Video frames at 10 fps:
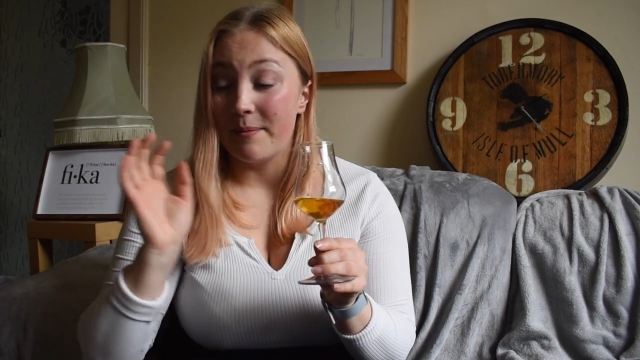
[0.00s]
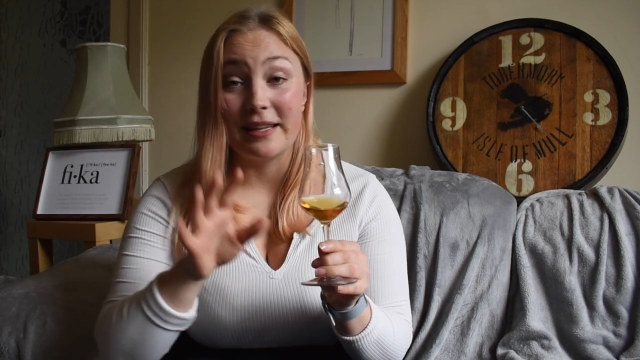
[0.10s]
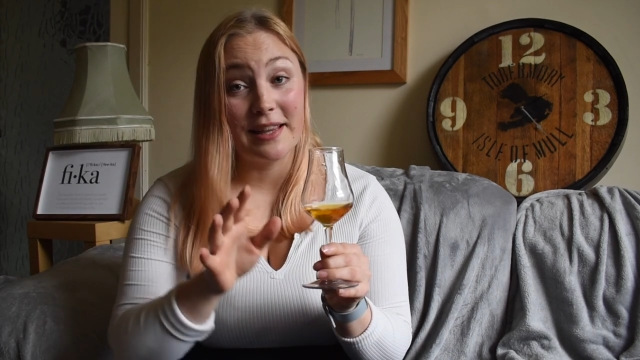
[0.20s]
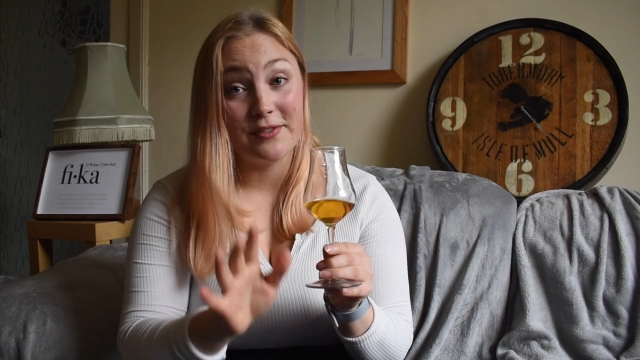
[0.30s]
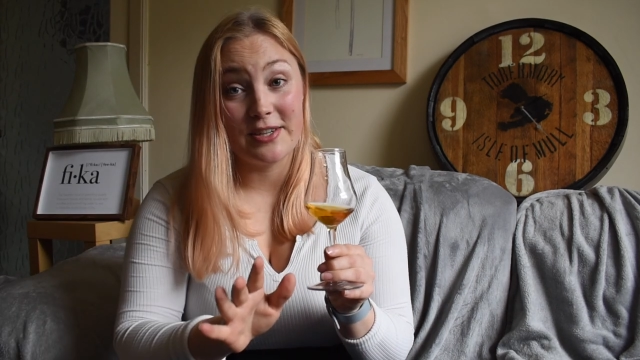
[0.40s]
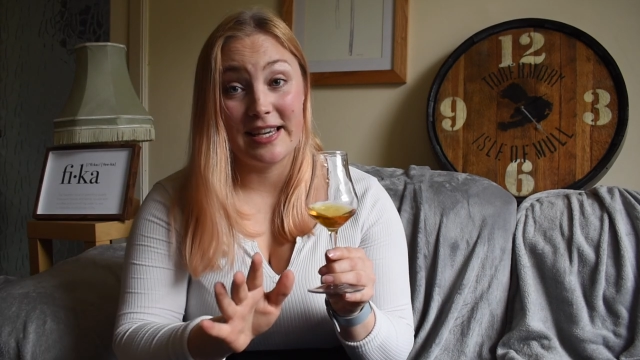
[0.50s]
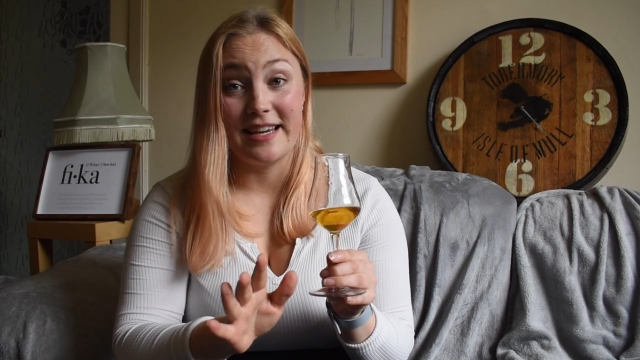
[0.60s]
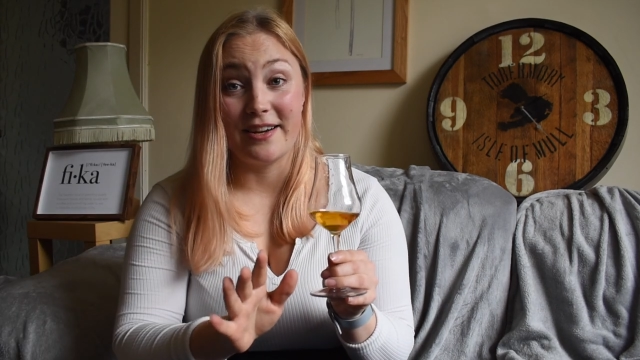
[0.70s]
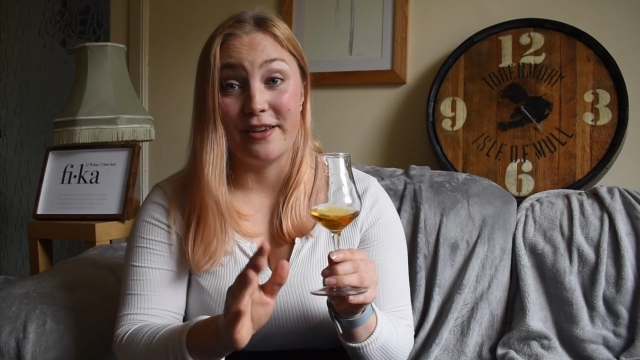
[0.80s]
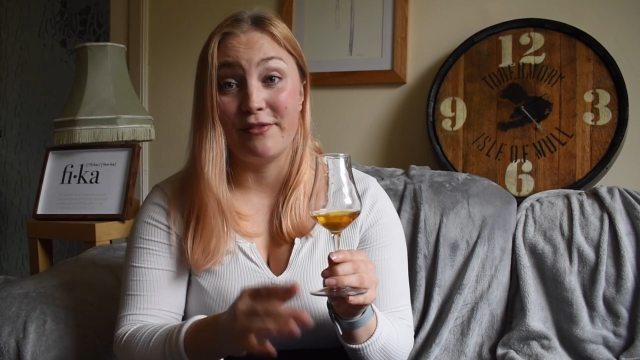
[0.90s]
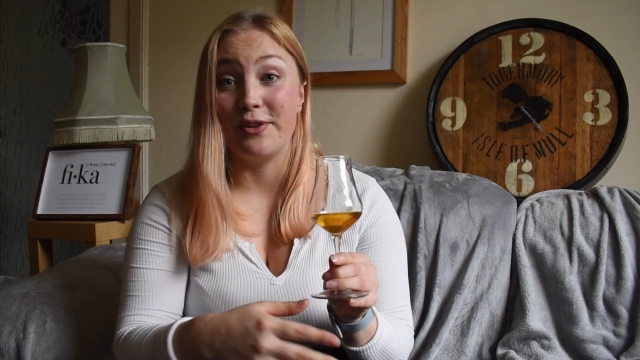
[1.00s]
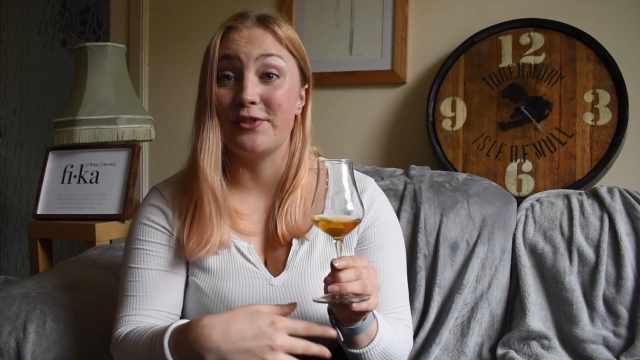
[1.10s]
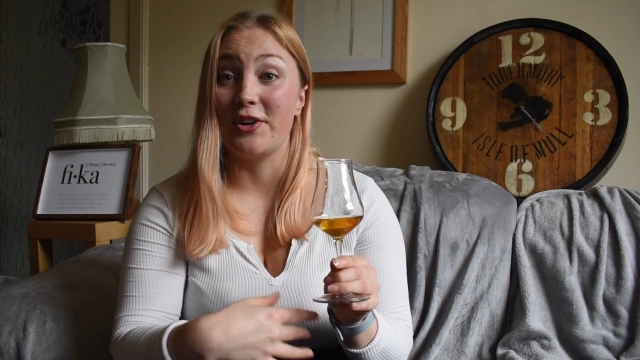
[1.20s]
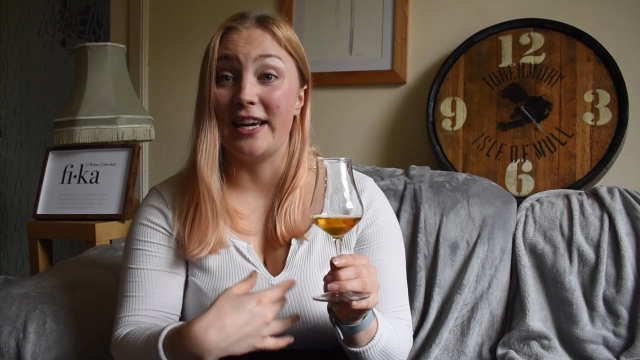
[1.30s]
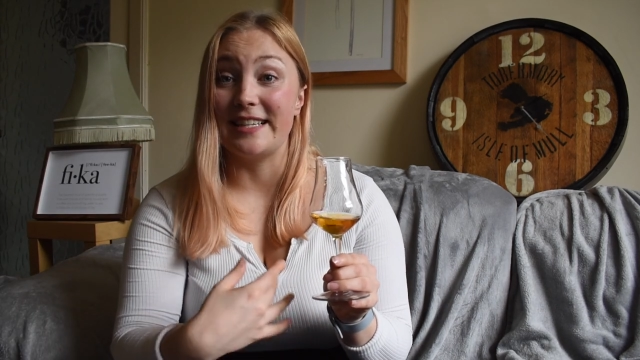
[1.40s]
I'd love to hear if you've
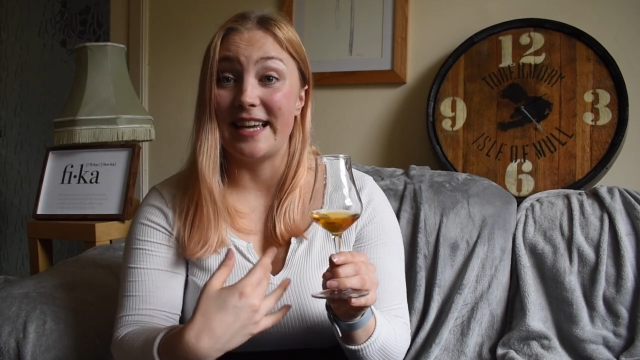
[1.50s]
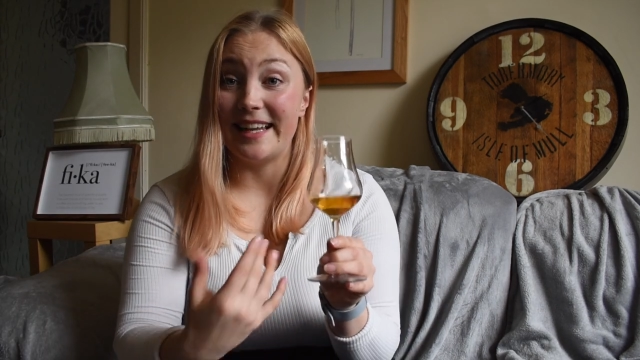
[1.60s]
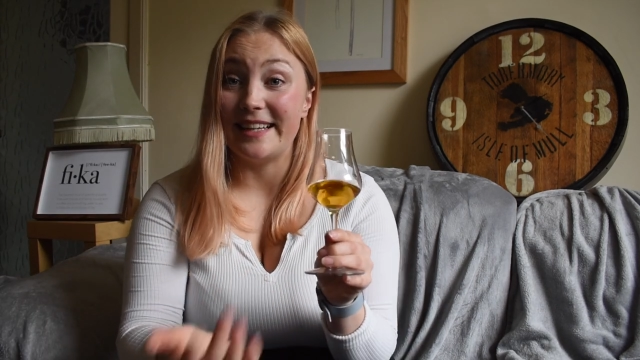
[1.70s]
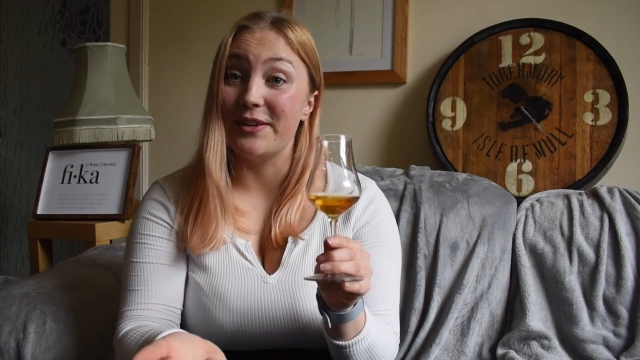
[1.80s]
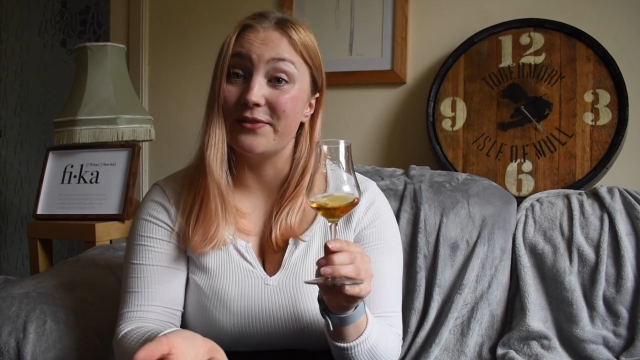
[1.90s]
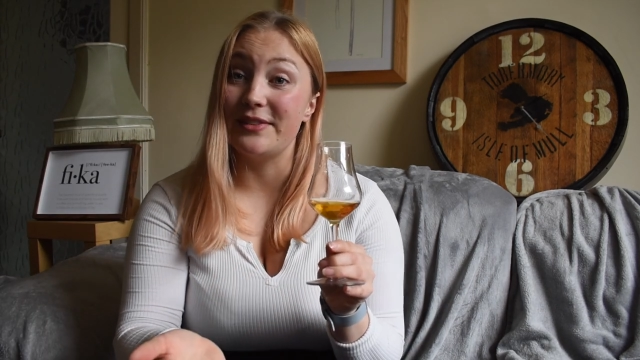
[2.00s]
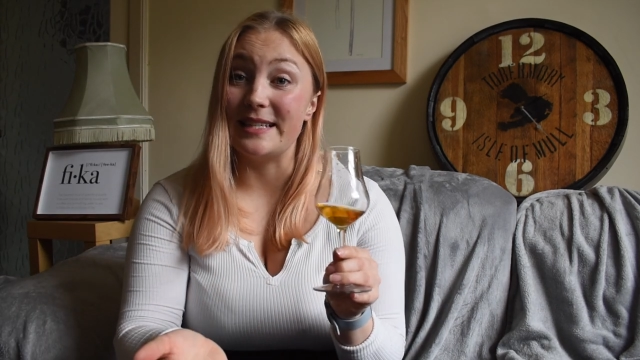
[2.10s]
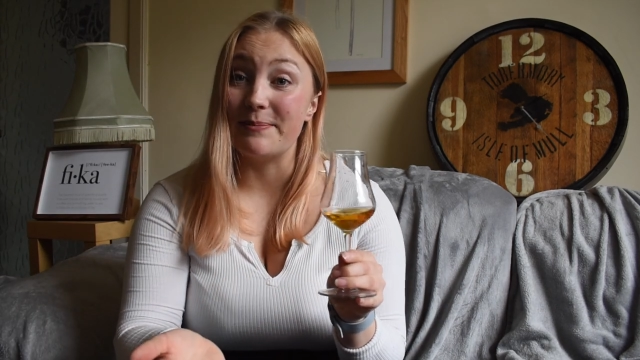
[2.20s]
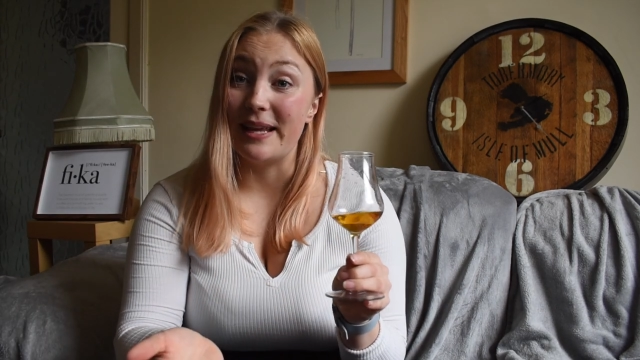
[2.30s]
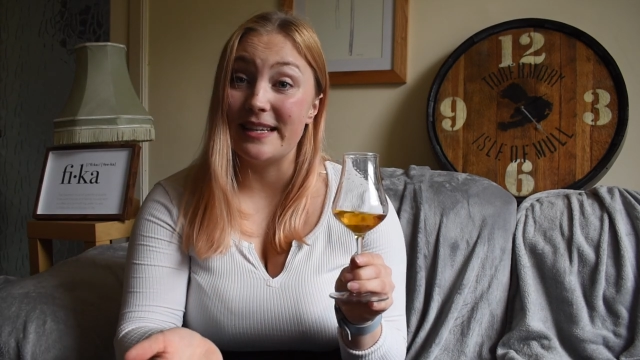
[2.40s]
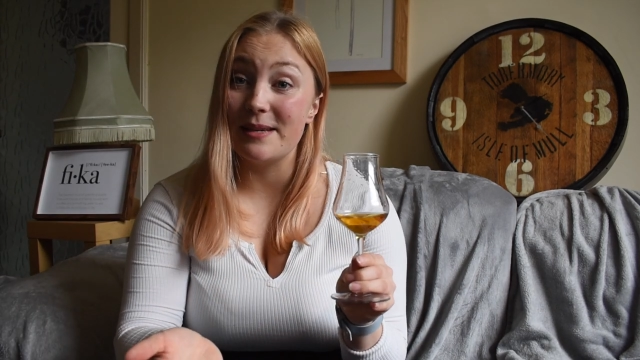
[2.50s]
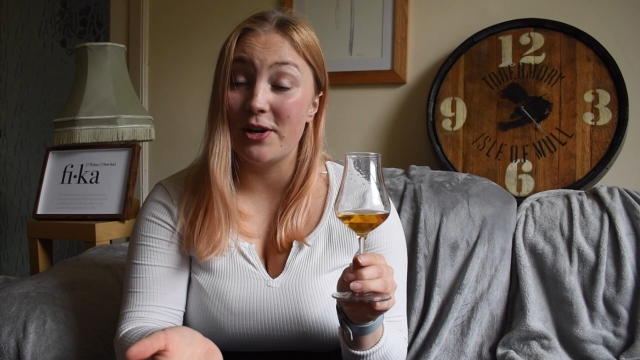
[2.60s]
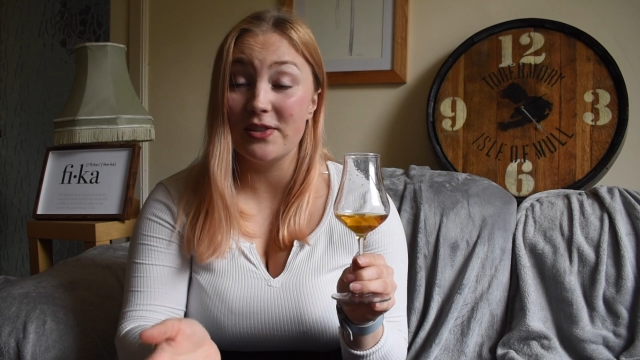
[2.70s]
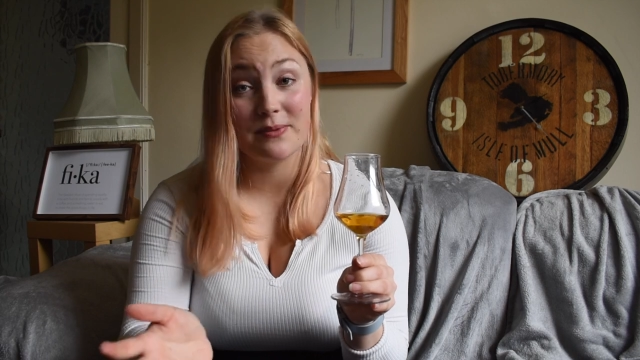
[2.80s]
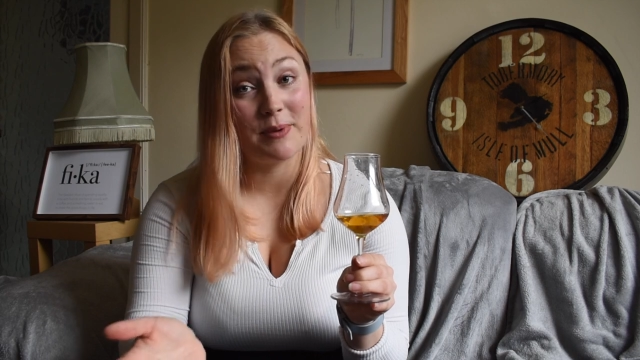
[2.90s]
tried any of these blended malts.